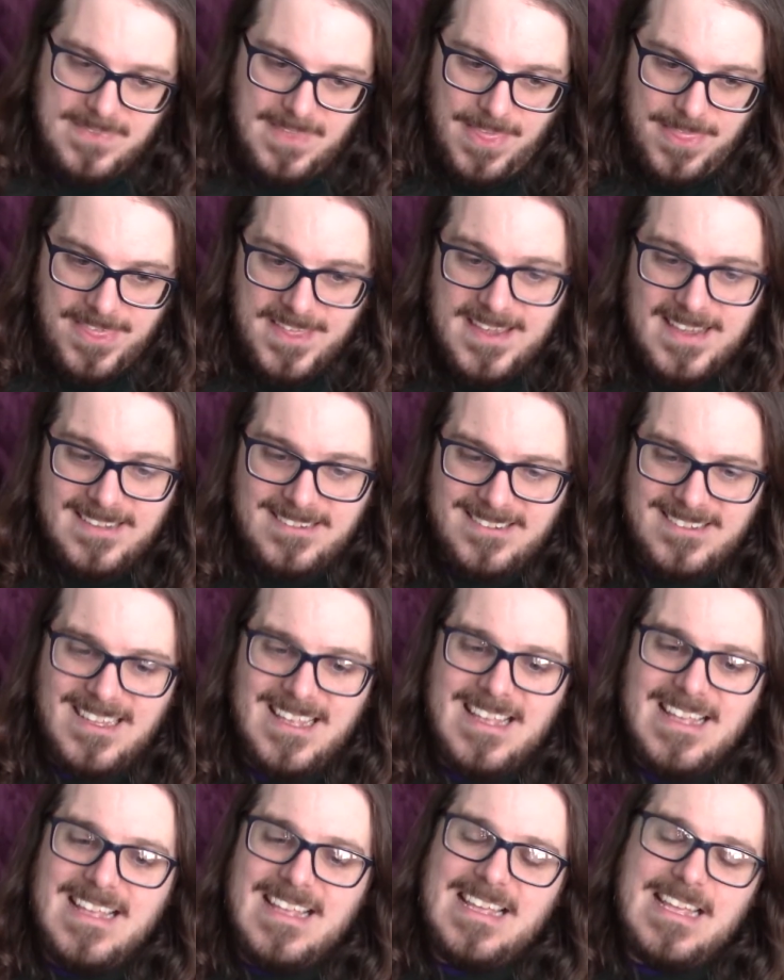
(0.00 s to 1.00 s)
This,
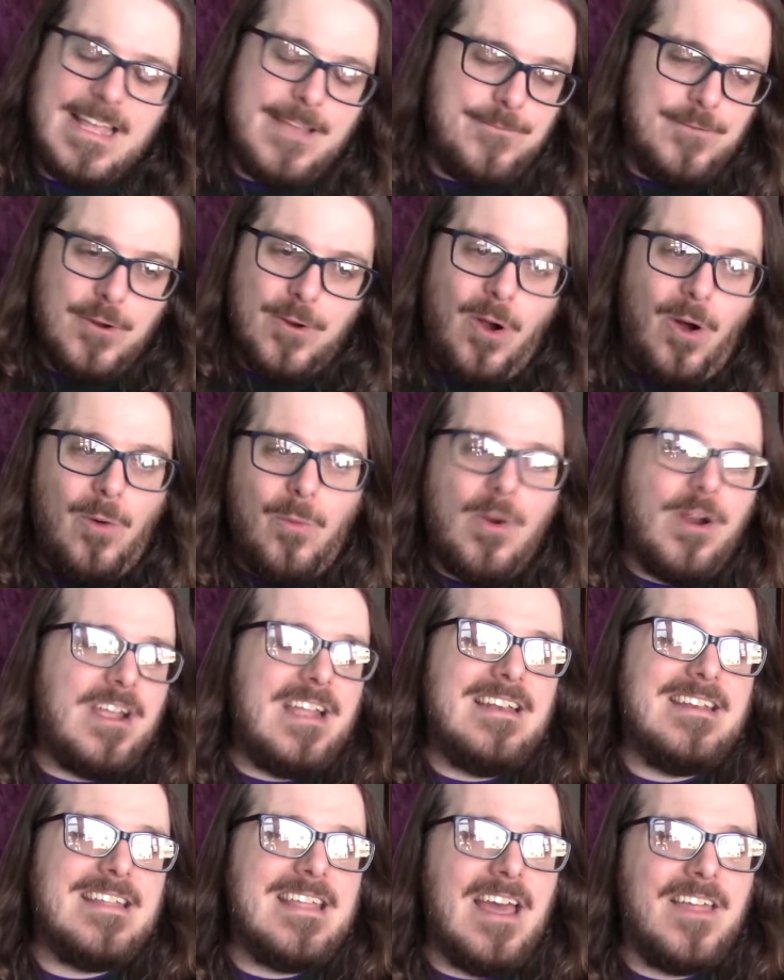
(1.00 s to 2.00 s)
if you're all
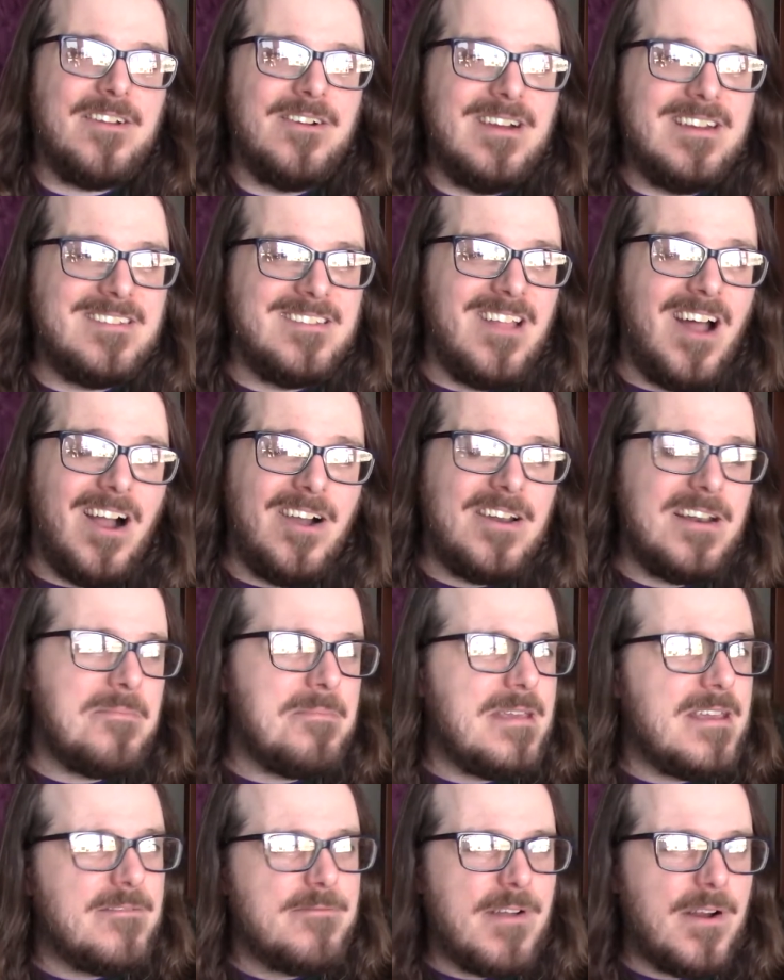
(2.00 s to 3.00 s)
working together, it's not going to
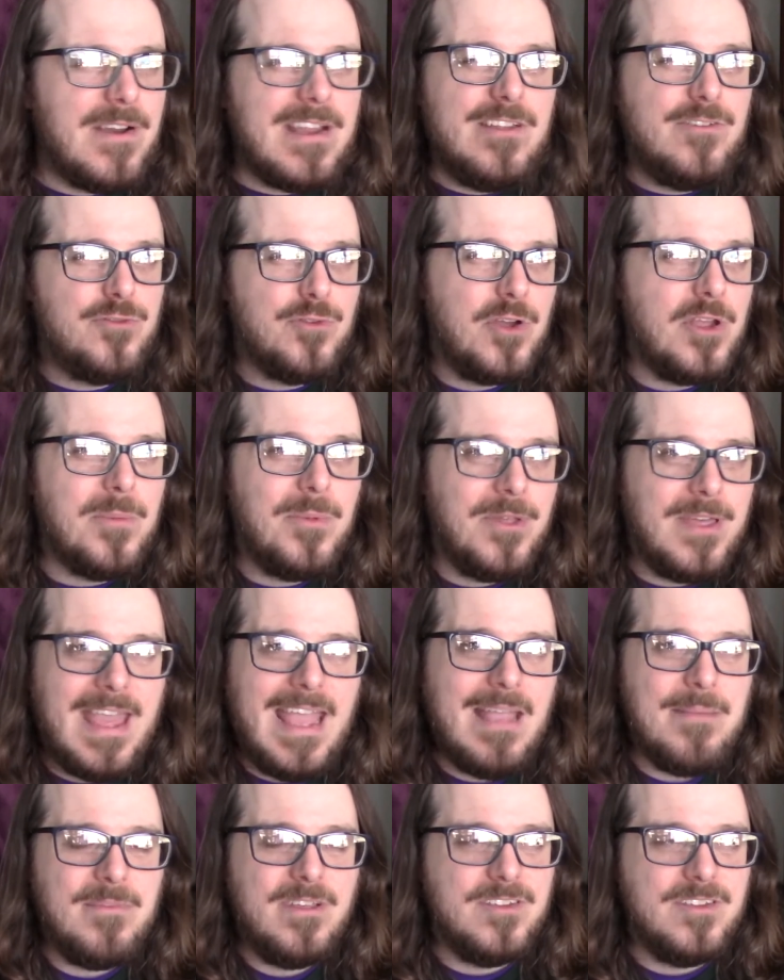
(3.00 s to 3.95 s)
be a very enjoyable game,